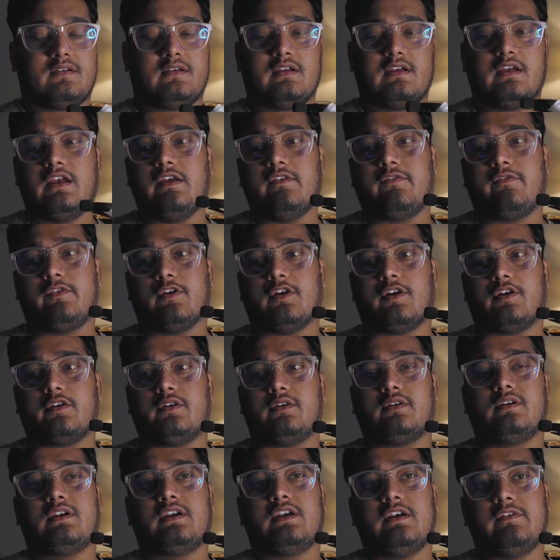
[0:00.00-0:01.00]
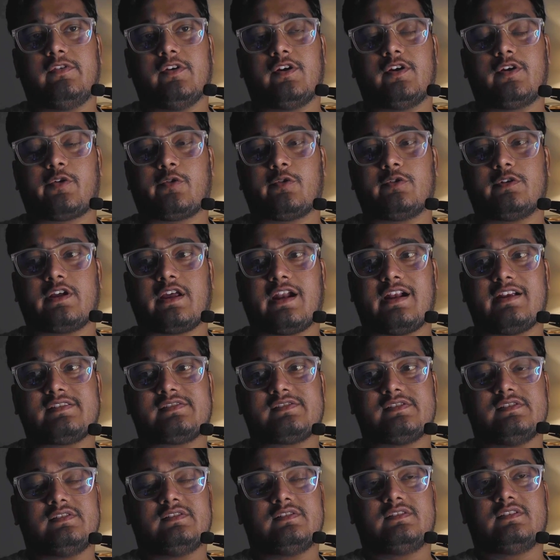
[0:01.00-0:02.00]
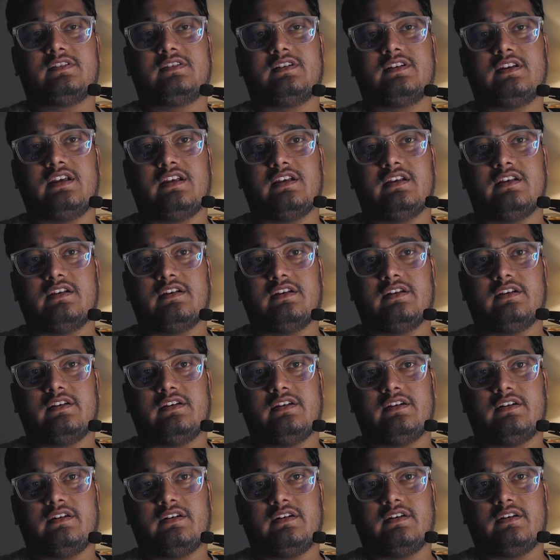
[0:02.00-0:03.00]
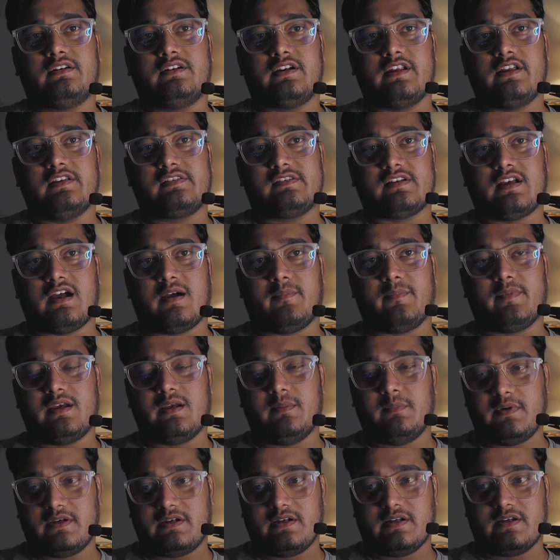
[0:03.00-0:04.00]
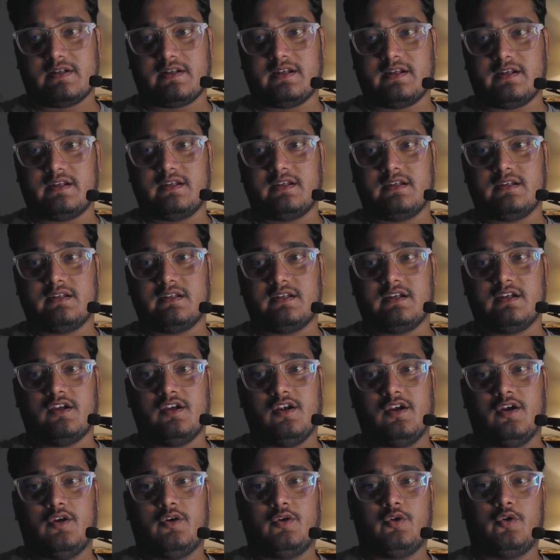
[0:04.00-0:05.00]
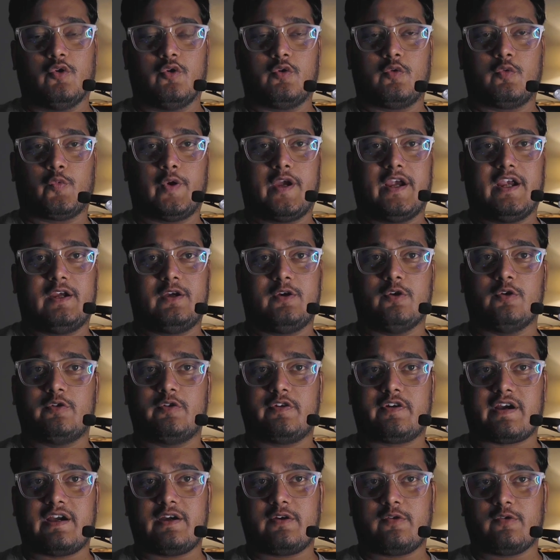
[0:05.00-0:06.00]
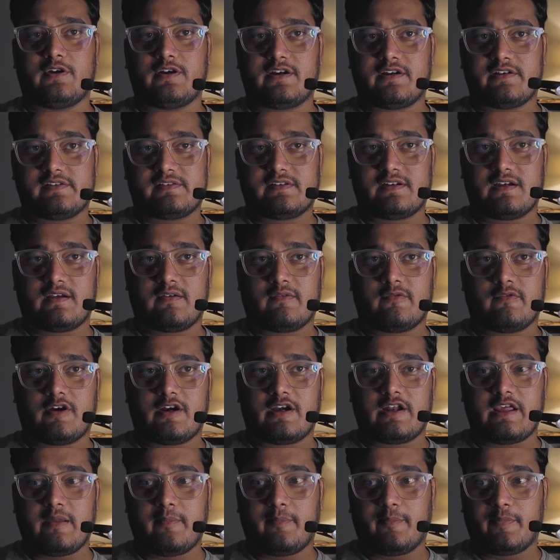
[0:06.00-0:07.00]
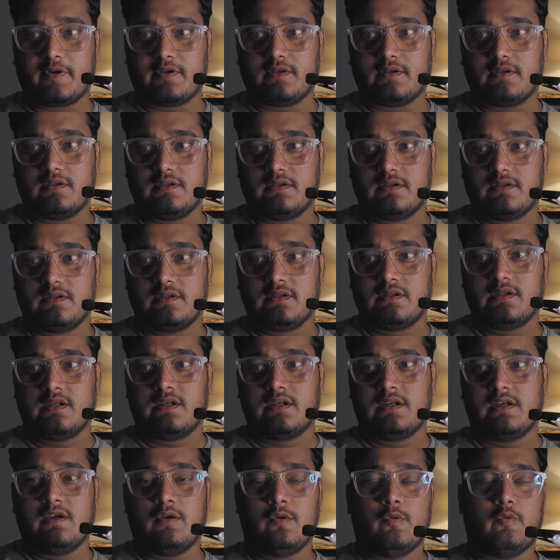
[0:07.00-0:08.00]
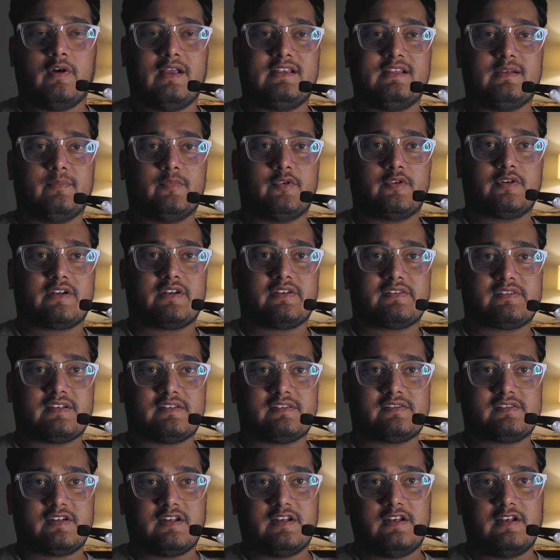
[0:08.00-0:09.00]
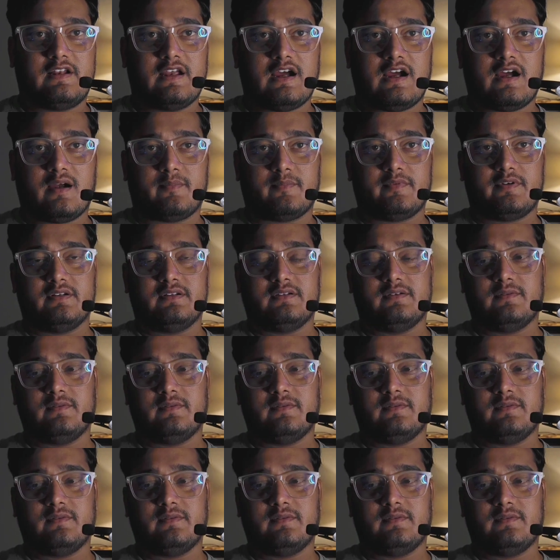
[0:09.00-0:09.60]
If your drone crashes, disarm immediately. Don't wait, don't try to understand what happened while the motors are still armed.